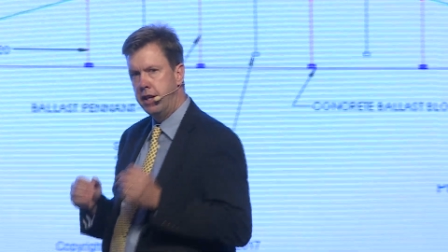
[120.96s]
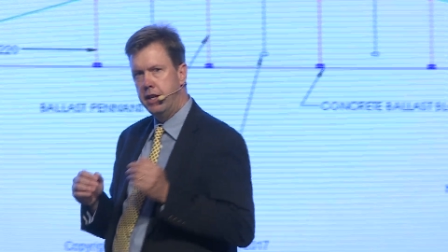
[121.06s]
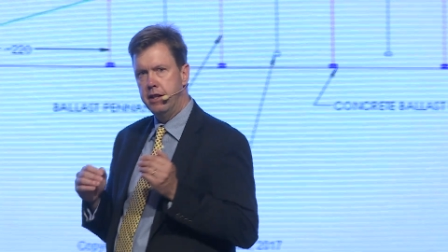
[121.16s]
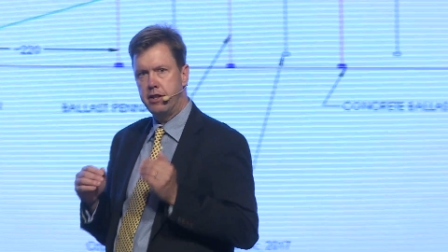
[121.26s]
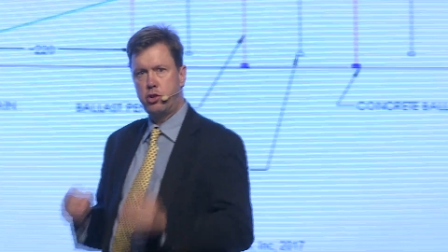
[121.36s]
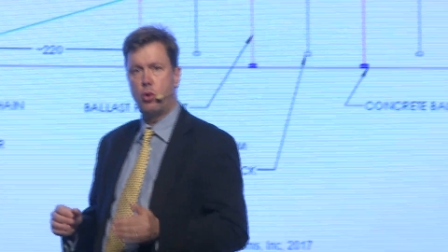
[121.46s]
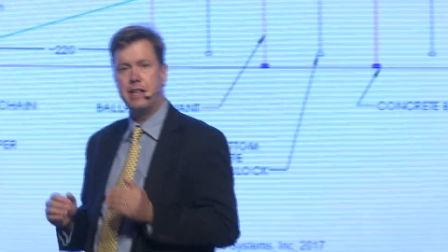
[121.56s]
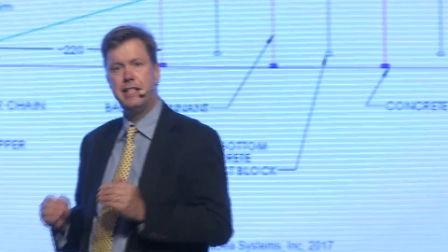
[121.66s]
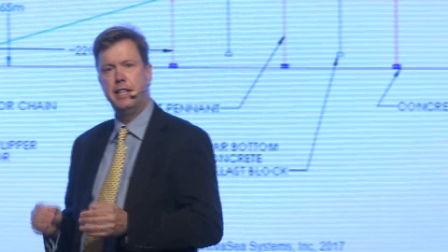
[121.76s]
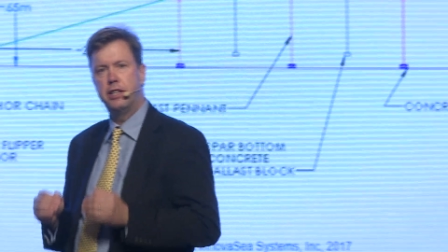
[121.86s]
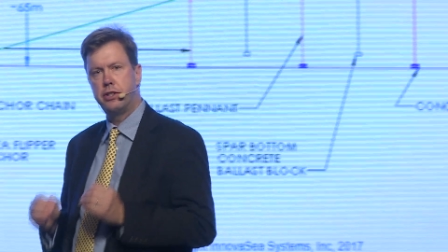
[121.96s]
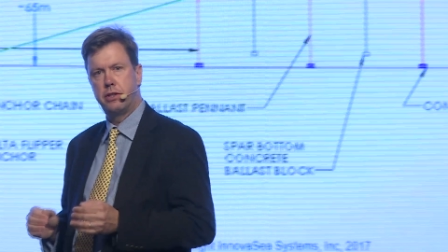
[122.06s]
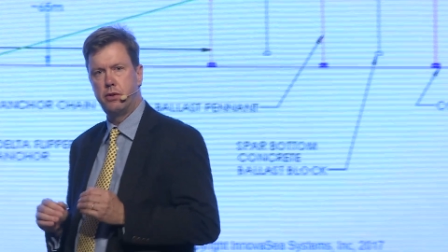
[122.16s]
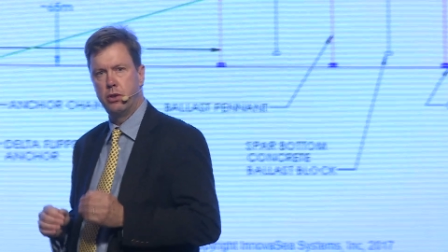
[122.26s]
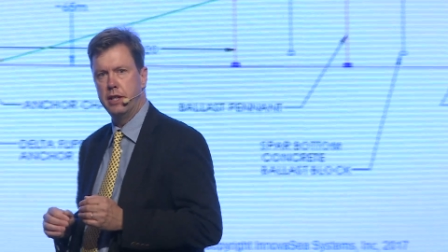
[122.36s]
in the twenty
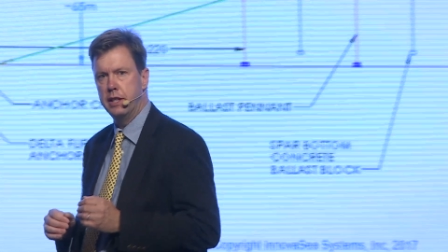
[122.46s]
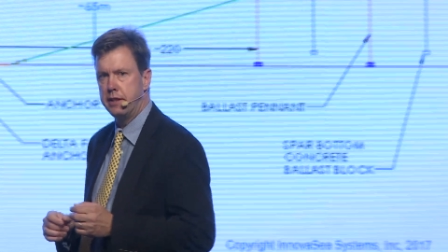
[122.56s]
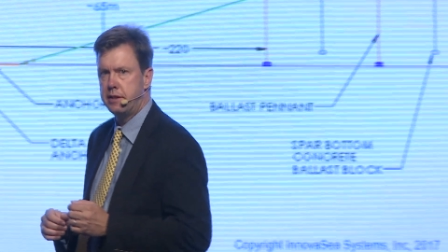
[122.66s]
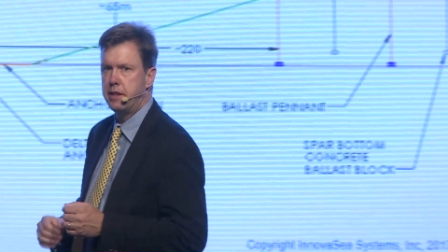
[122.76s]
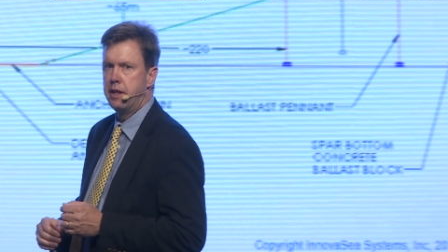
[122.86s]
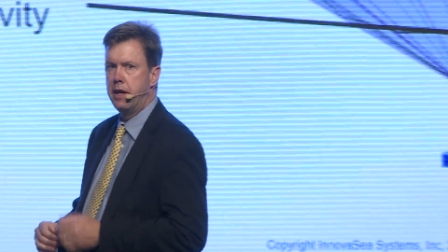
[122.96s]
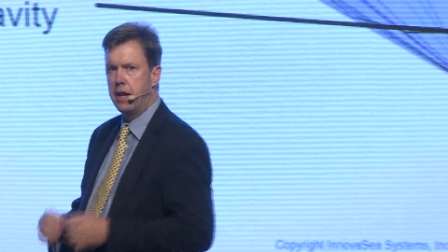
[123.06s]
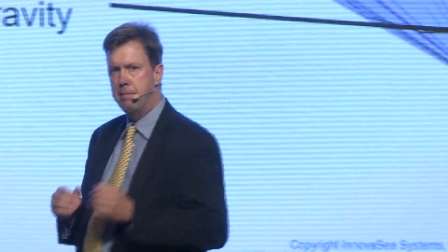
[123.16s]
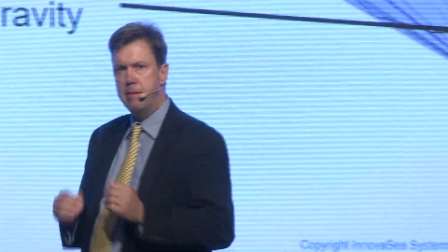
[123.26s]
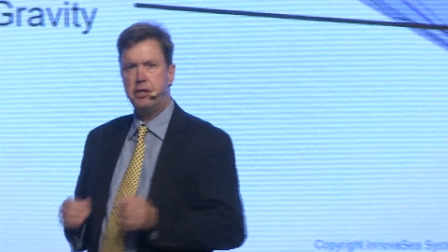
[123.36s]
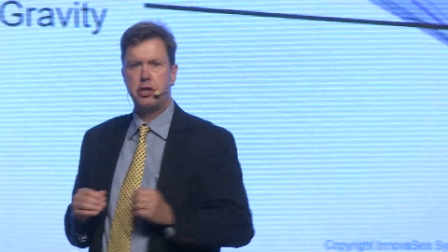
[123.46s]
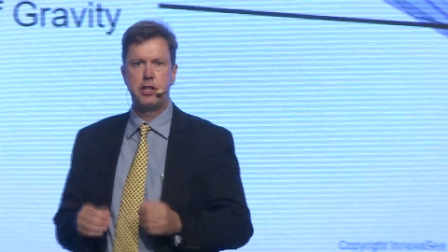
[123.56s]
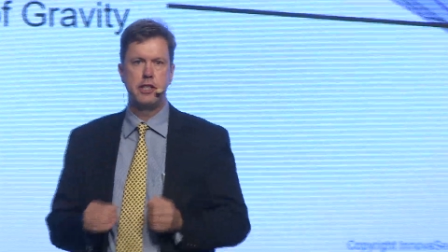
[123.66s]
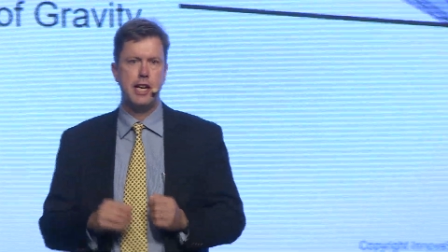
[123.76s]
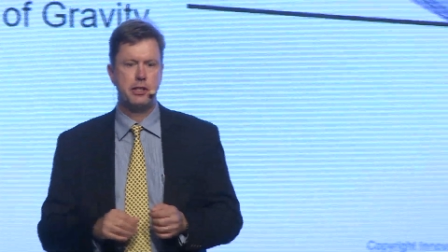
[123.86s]
years of doing this, a major
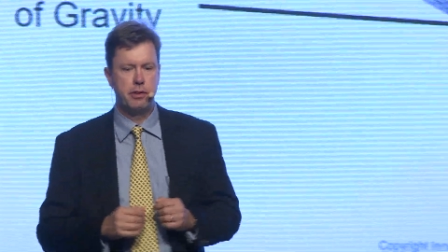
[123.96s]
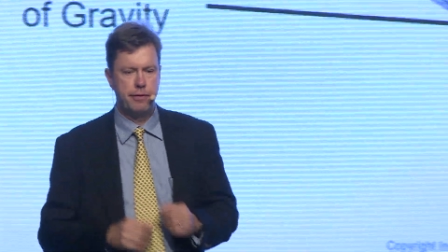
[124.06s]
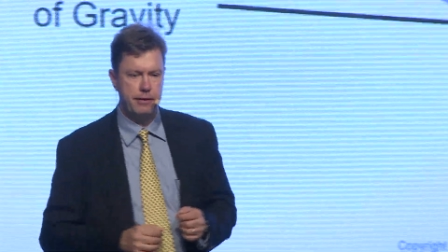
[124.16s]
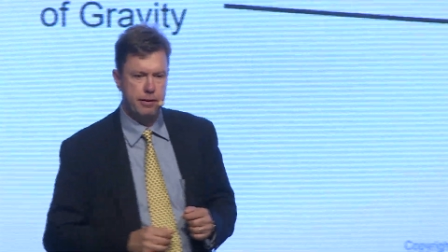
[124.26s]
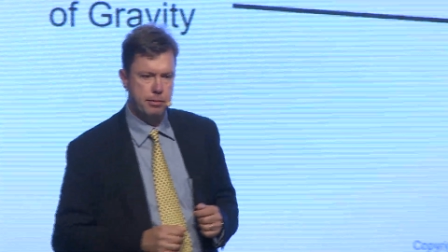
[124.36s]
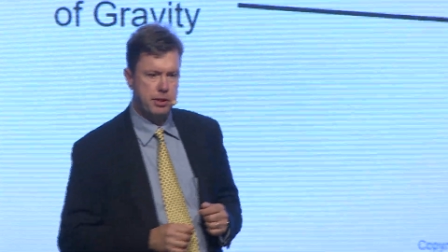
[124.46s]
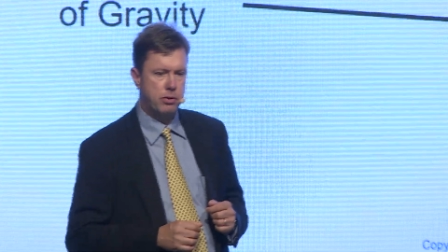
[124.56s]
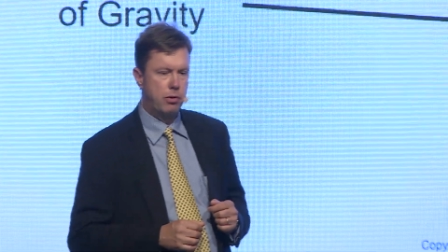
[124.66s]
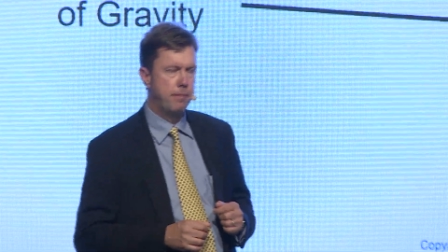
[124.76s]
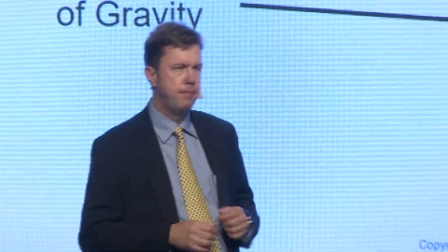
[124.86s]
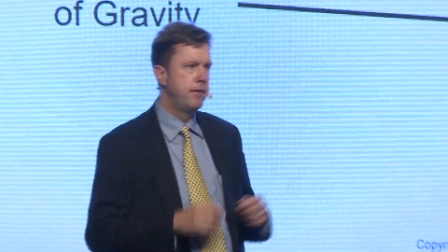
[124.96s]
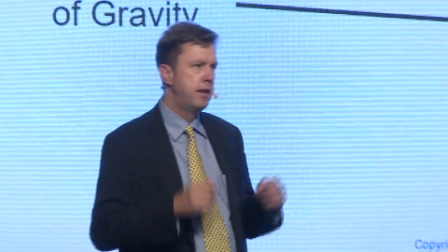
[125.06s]
catastrophe from a storm.